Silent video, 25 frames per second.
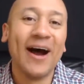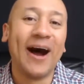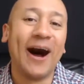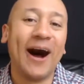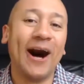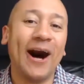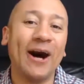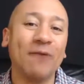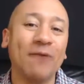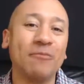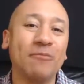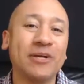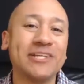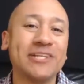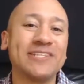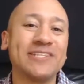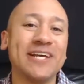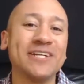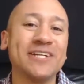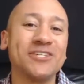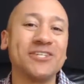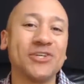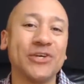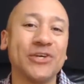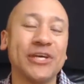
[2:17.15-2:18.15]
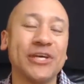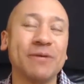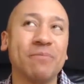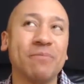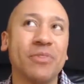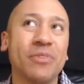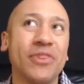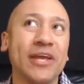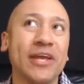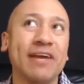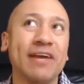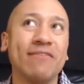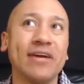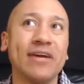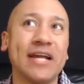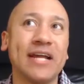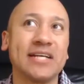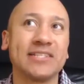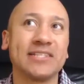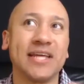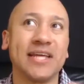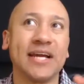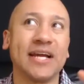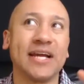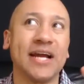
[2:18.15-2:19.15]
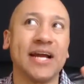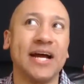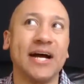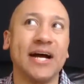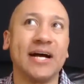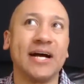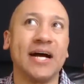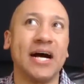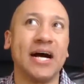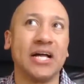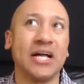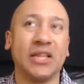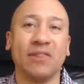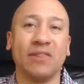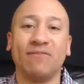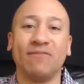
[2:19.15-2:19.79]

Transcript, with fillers: But essentially, think of it as like a